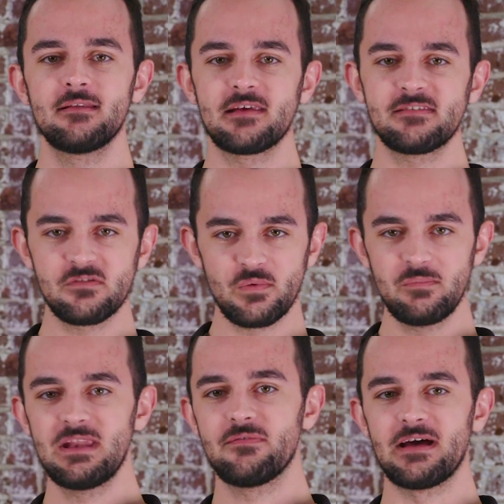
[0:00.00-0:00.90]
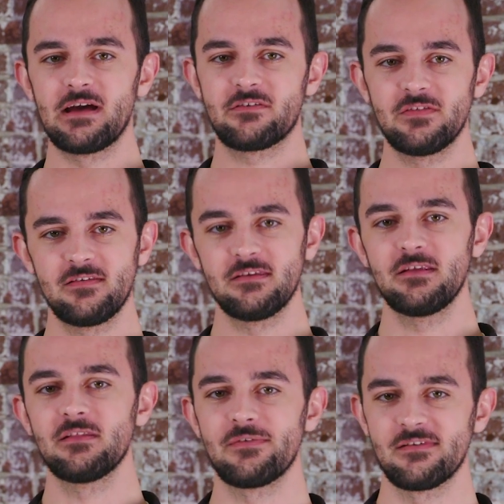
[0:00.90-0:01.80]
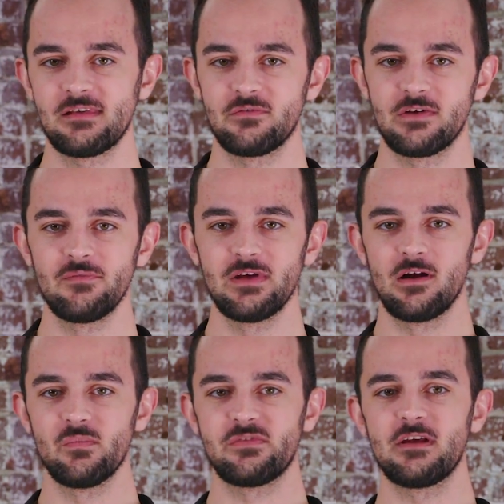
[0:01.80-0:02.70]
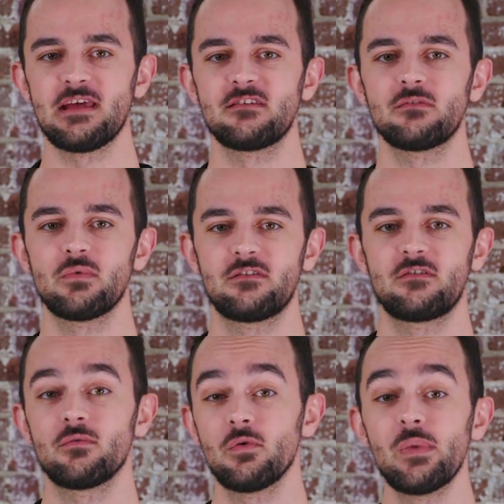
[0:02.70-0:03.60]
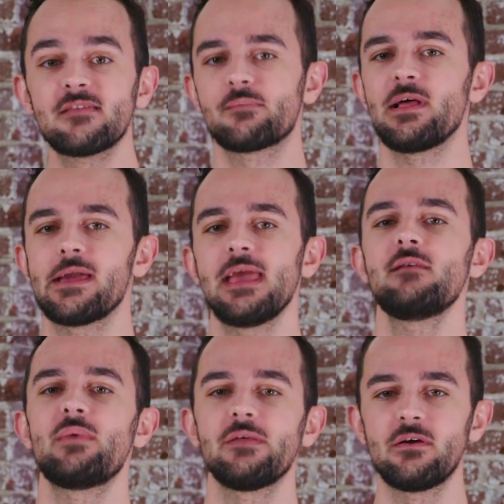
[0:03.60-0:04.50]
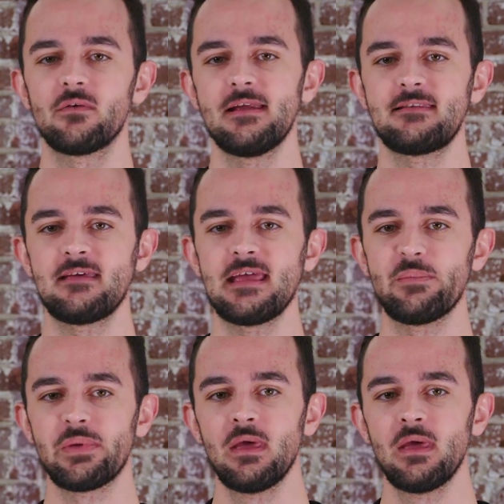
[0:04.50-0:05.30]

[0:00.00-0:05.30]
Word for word: Tesla is one manufacturer that's leading the full self-driving arms race, which remains blockaded by legal red tape.